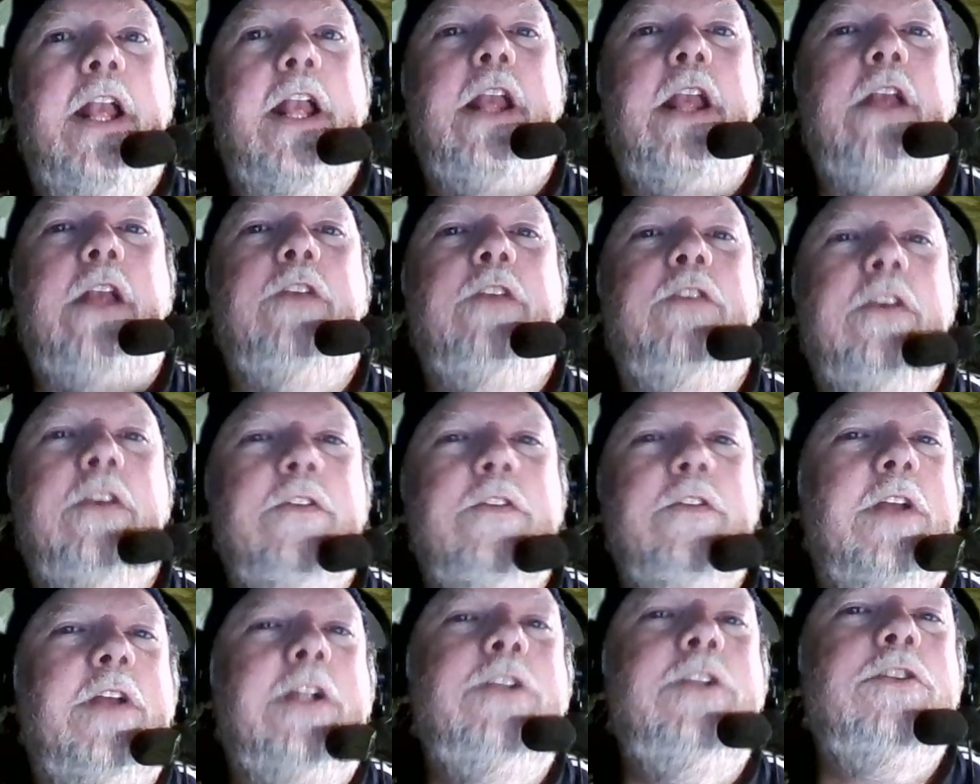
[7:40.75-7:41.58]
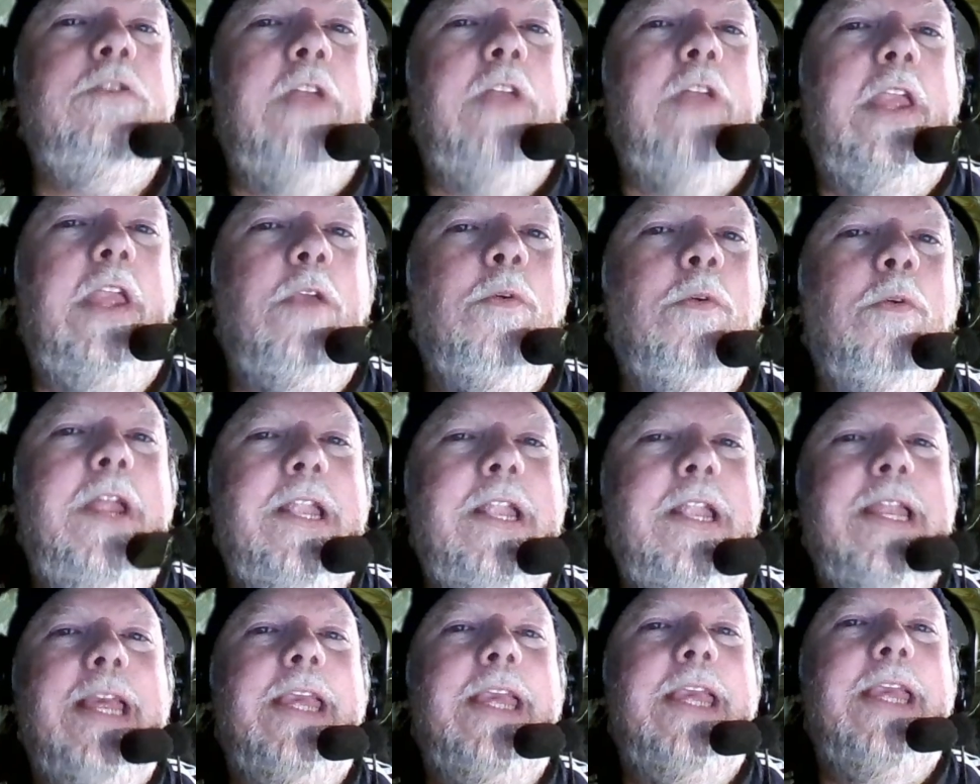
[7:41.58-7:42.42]
is eventually
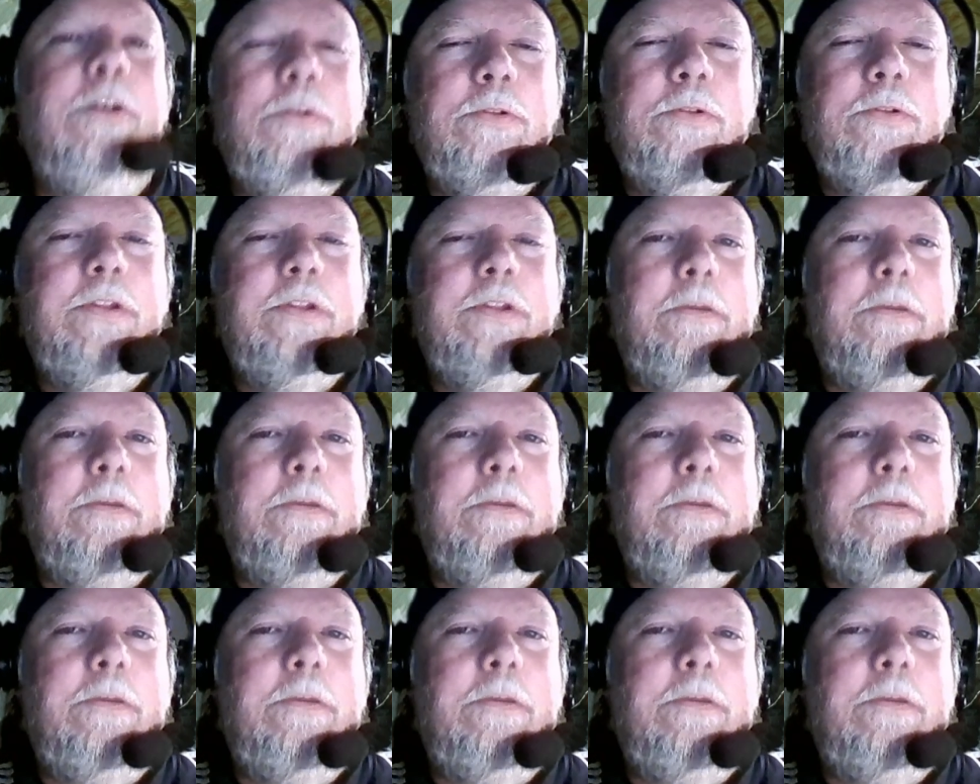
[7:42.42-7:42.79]
going to kill